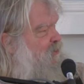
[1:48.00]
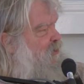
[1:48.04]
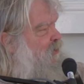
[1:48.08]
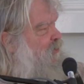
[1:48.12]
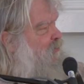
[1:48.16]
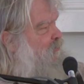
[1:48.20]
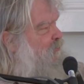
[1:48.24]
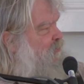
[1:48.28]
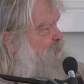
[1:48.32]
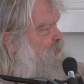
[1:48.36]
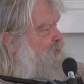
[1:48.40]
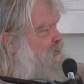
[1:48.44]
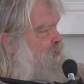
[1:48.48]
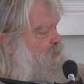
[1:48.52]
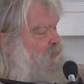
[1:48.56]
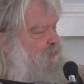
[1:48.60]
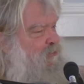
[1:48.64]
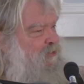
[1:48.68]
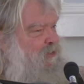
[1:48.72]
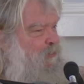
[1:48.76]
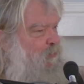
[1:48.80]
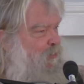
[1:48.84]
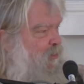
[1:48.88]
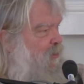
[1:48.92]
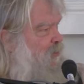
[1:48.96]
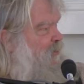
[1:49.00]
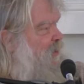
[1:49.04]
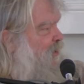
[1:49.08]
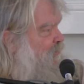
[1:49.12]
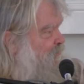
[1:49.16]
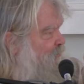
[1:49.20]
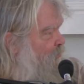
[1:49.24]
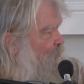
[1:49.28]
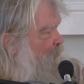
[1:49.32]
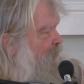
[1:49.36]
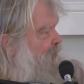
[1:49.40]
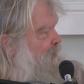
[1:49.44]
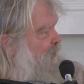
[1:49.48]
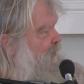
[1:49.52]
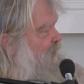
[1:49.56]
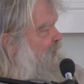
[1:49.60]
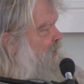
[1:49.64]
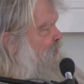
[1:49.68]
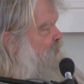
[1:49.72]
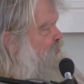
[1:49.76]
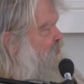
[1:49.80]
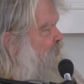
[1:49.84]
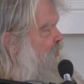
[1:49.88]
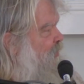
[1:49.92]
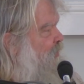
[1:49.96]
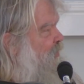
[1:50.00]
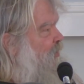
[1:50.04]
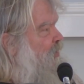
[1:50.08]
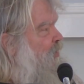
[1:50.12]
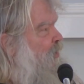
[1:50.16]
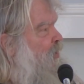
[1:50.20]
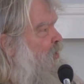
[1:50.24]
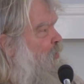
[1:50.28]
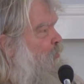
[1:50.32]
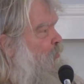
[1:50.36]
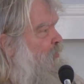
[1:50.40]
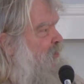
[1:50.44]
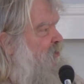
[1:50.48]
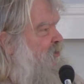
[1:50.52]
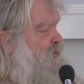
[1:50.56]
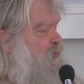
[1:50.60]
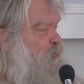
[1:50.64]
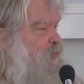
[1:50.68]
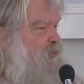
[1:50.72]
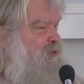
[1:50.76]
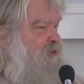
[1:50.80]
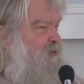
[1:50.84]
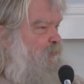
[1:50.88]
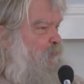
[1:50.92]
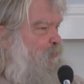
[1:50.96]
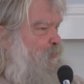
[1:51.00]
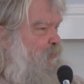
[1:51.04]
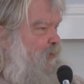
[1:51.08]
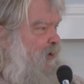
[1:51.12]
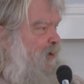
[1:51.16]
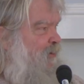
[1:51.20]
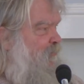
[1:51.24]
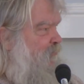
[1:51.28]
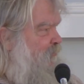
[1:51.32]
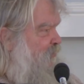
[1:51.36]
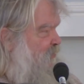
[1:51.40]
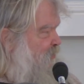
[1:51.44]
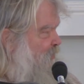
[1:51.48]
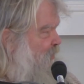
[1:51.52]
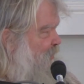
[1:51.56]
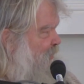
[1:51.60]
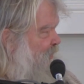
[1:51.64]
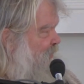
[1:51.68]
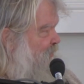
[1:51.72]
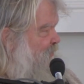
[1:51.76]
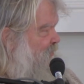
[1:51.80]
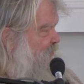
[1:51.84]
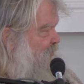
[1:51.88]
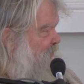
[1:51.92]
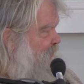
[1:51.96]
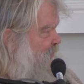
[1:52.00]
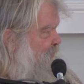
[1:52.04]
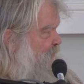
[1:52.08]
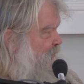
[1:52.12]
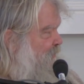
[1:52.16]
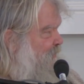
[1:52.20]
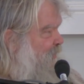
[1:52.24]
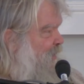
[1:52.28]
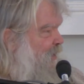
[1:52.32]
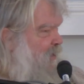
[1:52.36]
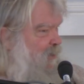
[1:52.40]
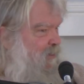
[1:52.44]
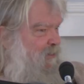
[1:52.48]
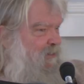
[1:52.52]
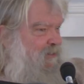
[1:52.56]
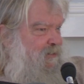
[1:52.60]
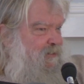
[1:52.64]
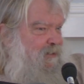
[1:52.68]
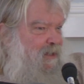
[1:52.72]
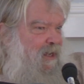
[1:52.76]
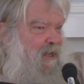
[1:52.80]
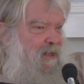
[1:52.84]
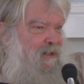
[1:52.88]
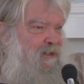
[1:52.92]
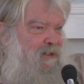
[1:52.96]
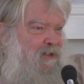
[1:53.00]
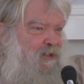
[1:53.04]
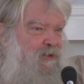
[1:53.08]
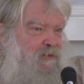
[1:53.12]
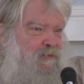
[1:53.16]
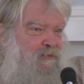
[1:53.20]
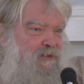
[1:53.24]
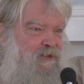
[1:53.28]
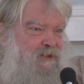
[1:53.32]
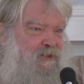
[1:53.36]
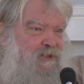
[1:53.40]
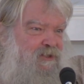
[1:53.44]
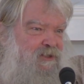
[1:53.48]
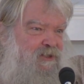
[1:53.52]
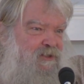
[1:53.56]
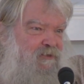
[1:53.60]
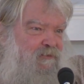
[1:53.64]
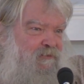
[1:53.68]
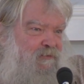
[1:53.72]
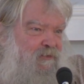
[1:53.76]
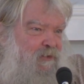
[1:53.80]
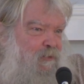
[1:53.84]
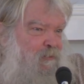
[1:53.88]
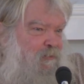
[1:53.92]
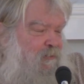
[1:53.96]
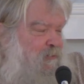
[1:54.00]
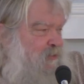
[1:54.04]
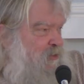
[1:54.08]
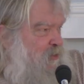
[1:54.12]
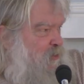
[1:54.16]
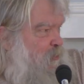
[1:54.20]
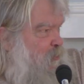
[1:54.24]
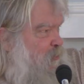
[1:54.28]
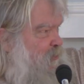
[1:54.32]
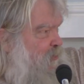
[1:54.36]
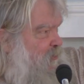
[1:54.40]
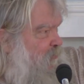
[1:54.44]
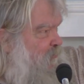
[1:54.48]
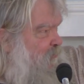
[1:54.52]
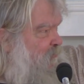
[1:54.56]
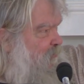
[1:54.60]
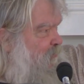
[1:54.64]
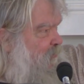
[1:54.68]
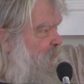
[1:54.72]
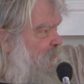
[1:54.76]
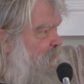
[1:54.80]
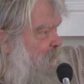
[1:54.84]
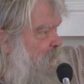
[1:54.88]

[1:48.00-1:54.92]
to use a word avant la lettre, were sort of privatized and used to fuel sort of